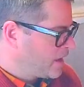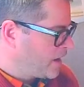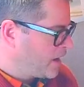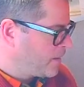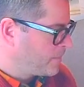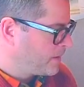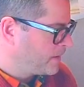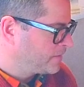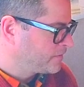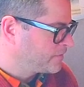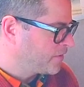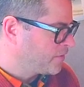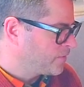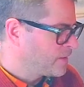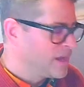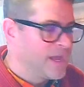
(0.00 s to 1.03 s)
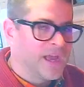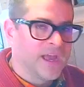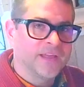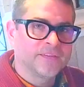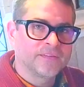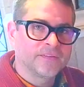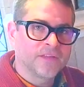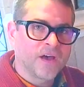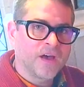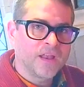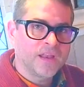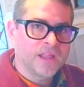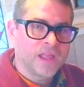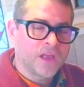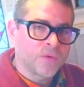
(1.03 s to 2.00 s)
and so it's
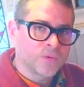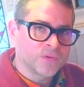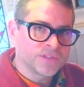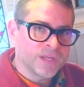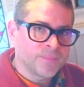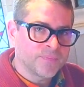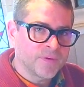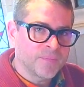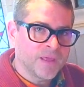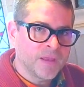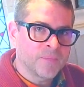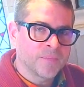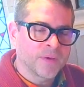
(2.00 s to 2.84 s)
not equal temperament,